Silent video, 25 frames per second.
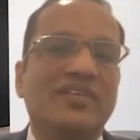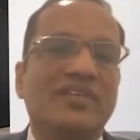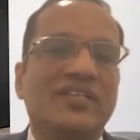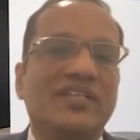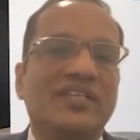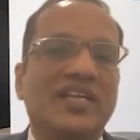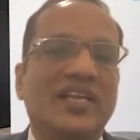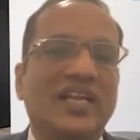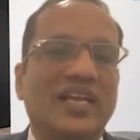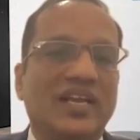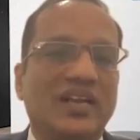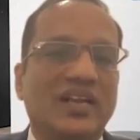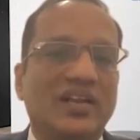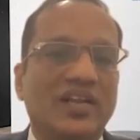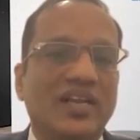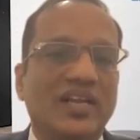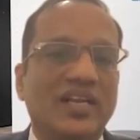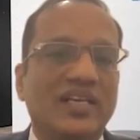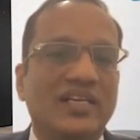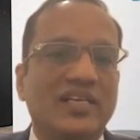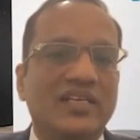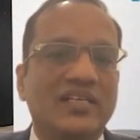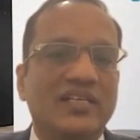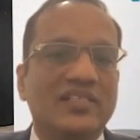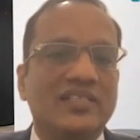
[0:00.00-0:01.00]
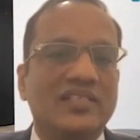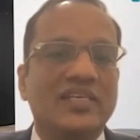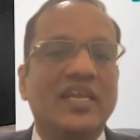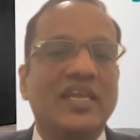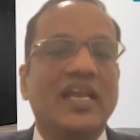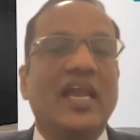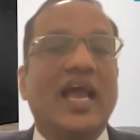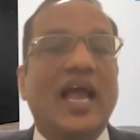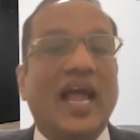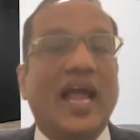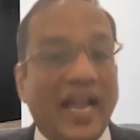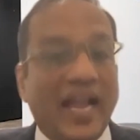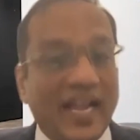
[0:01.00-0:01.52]
with the regulators
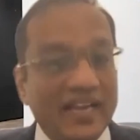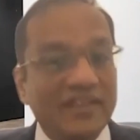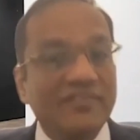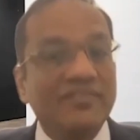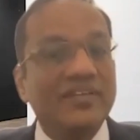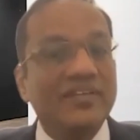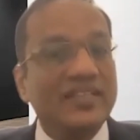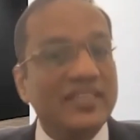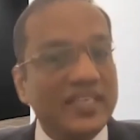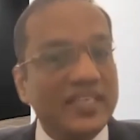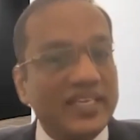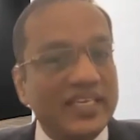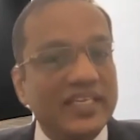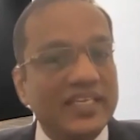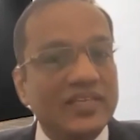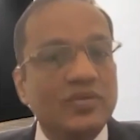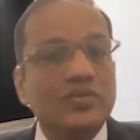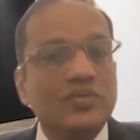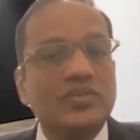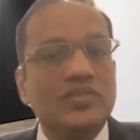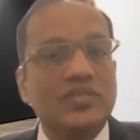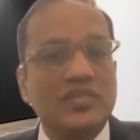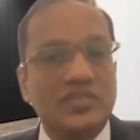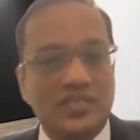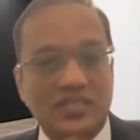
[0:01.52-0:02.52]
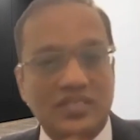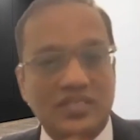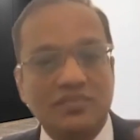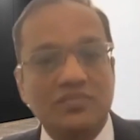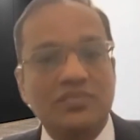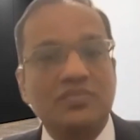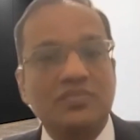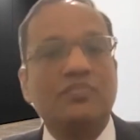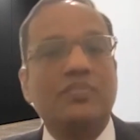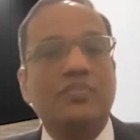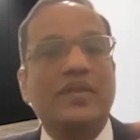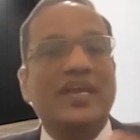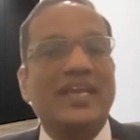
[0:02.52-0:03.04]
and with the
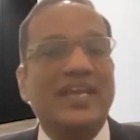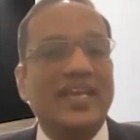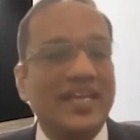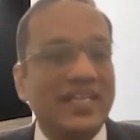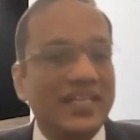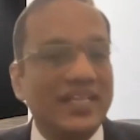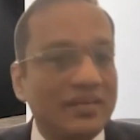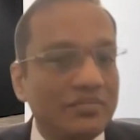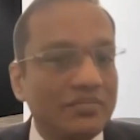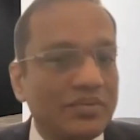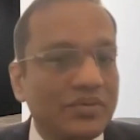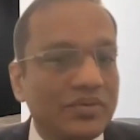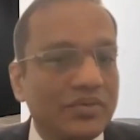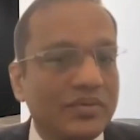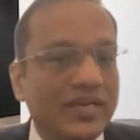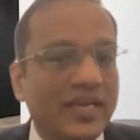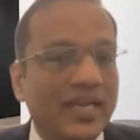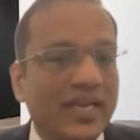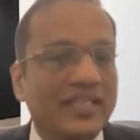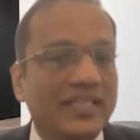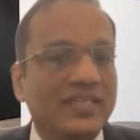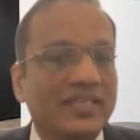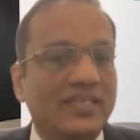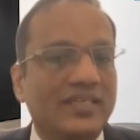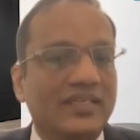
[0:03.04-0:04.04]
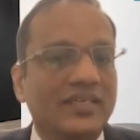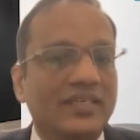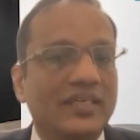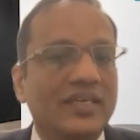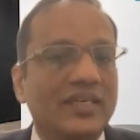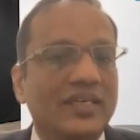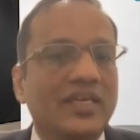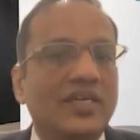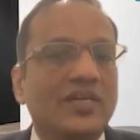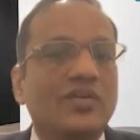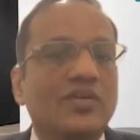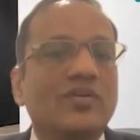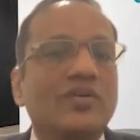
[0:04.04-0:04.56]
ecosystems, bringing them together
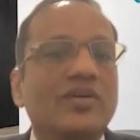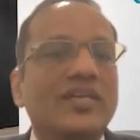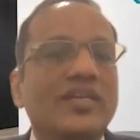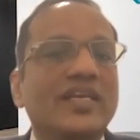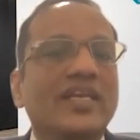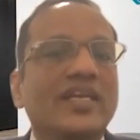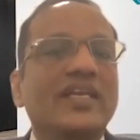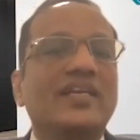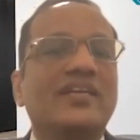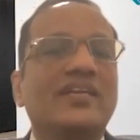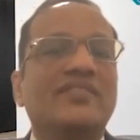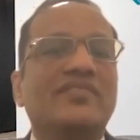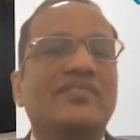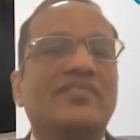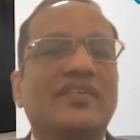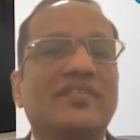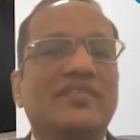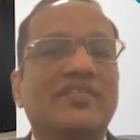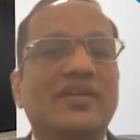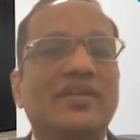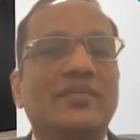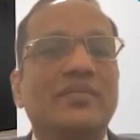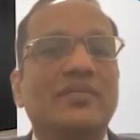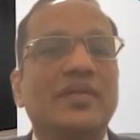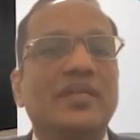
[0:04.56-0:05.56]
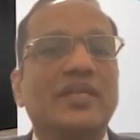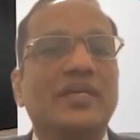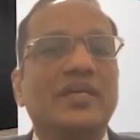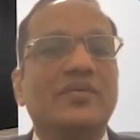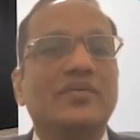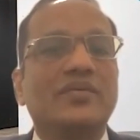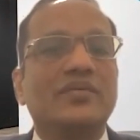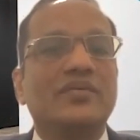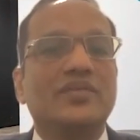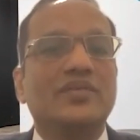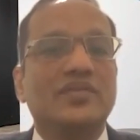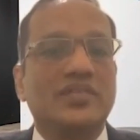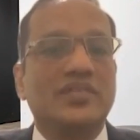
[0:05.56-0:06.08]
to create a favorable
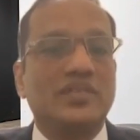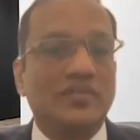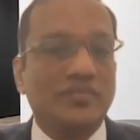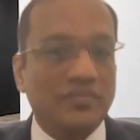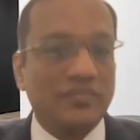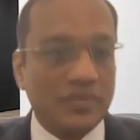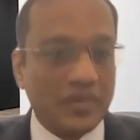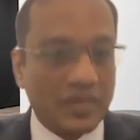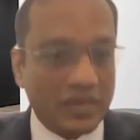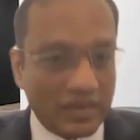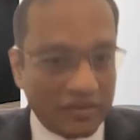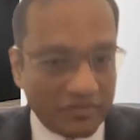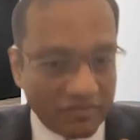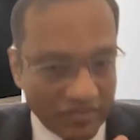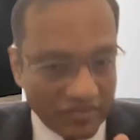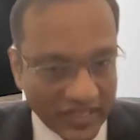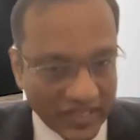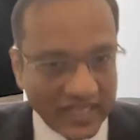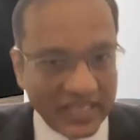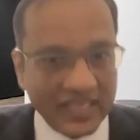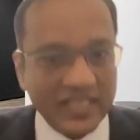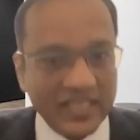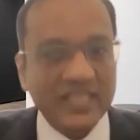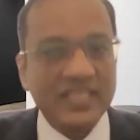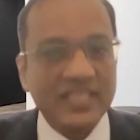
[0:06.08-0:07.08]
ecosystem within